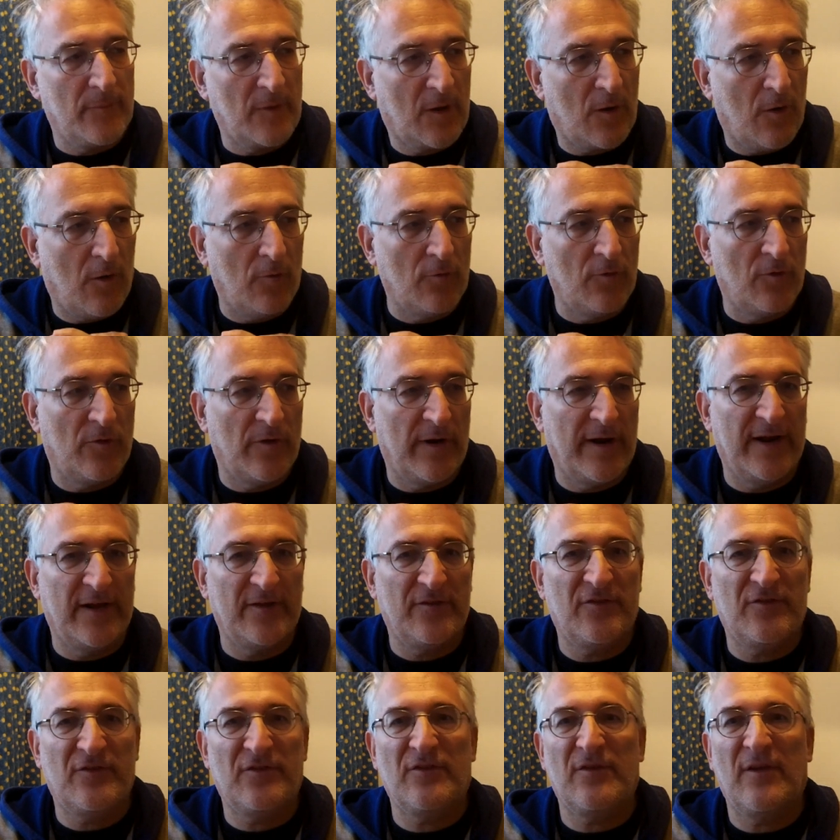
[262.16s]

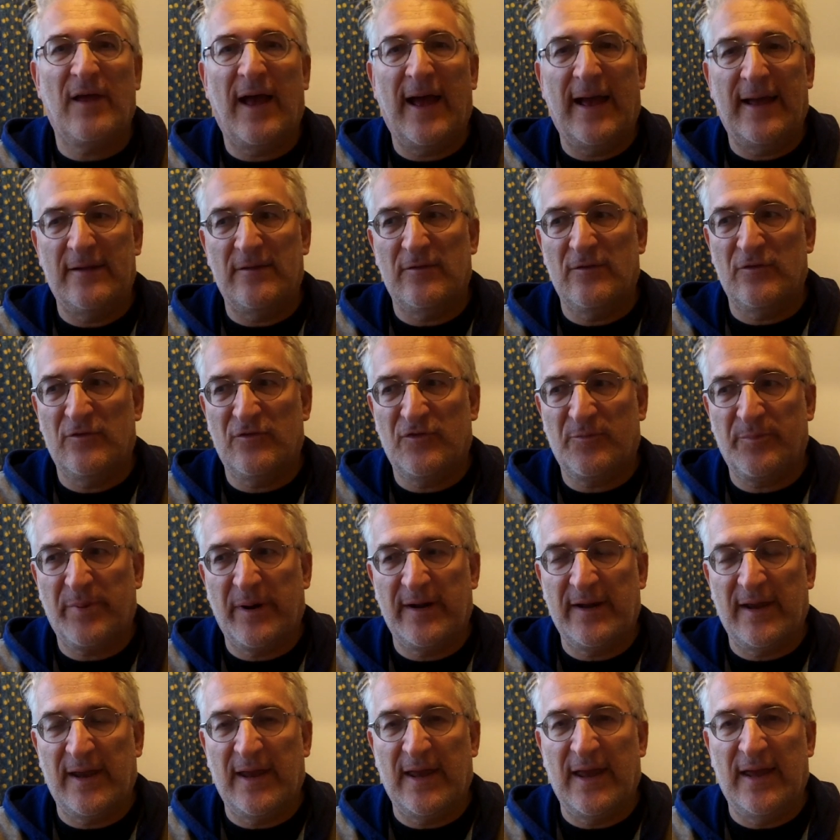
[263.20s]
Congress and
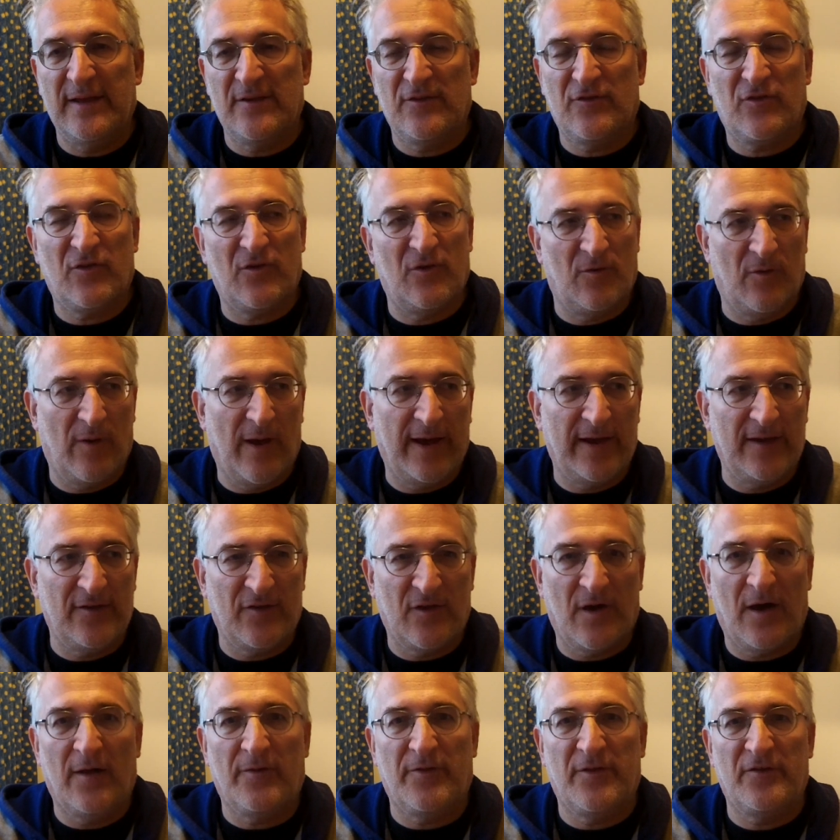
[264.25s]
spreading it to eight
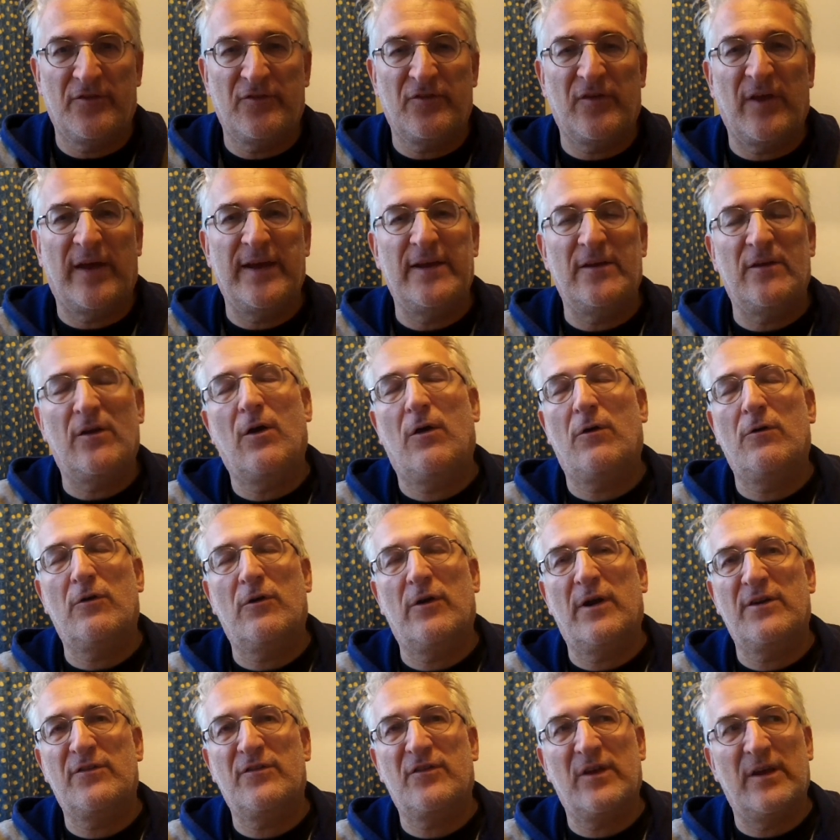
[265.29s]
other state
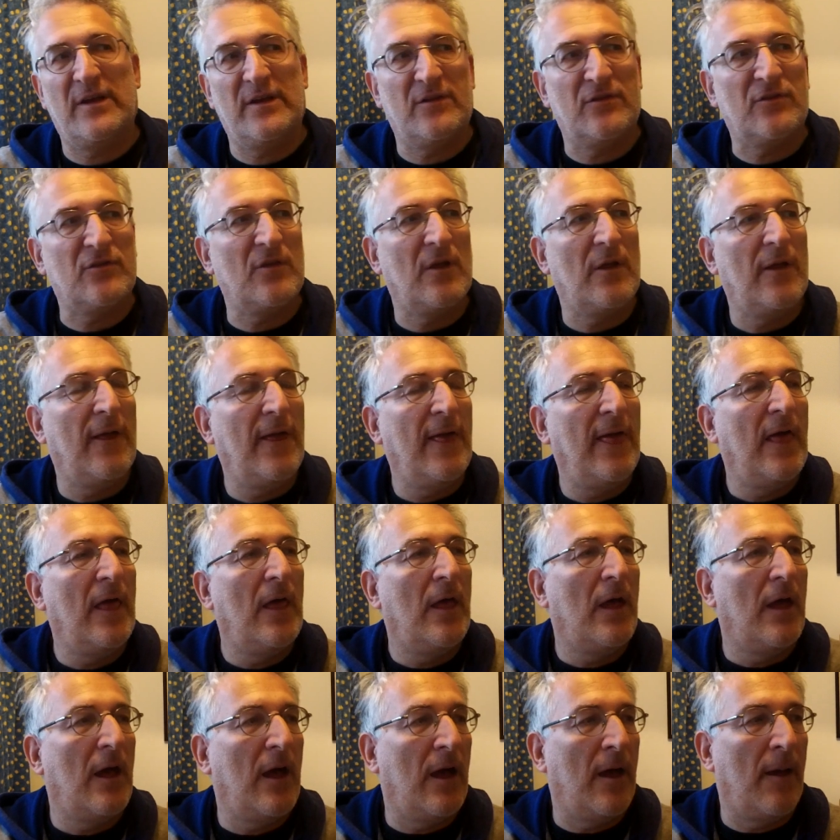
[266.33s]
congresses,
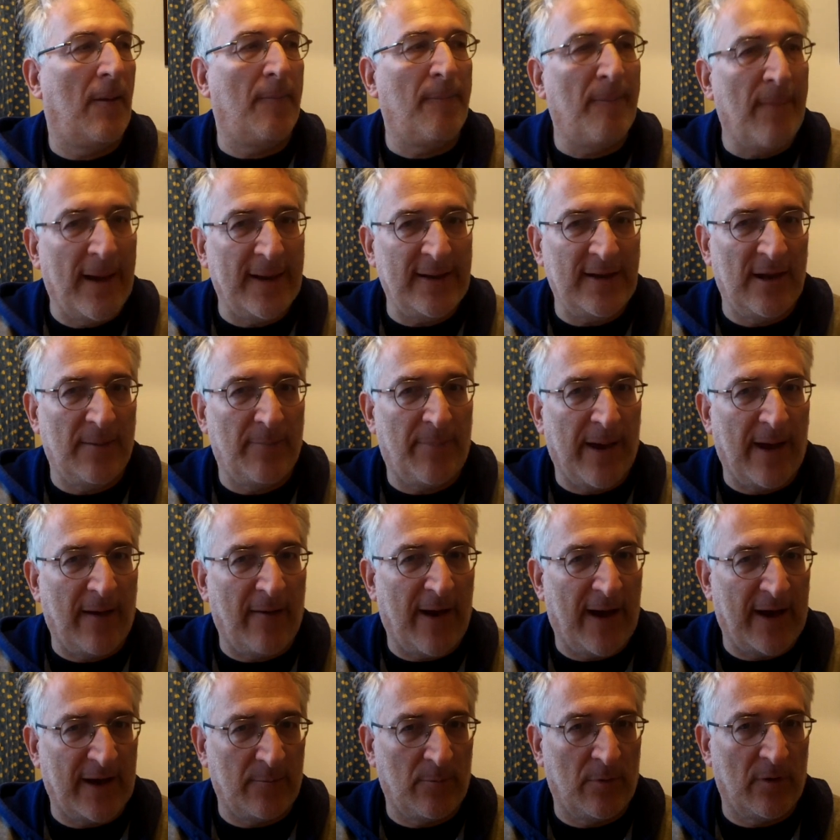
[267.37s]
mainly
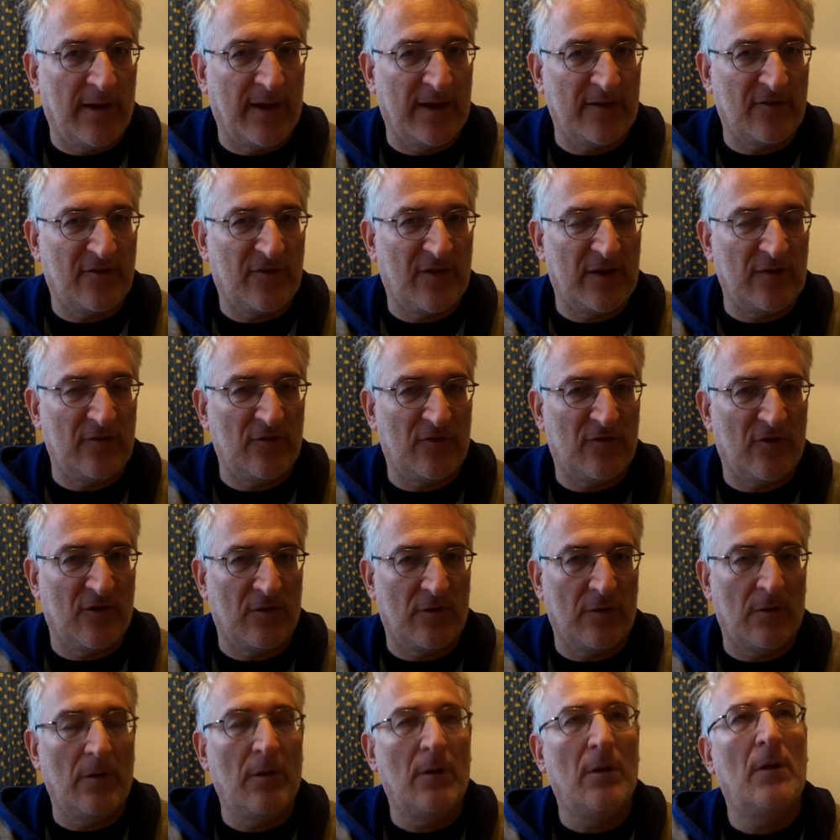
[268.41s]
about animal
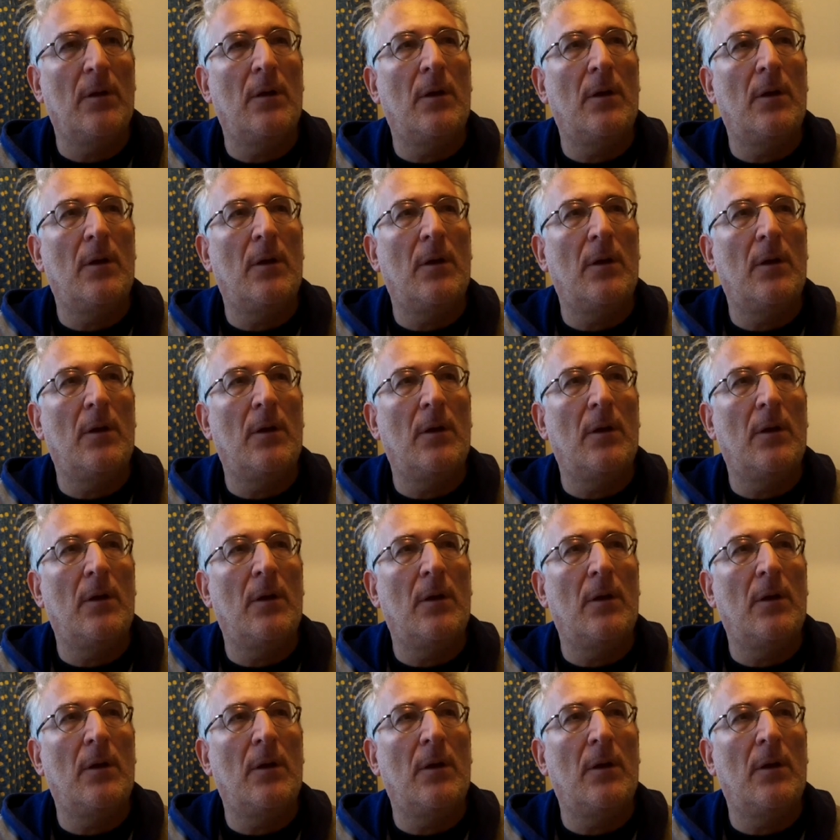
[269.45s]
extinction.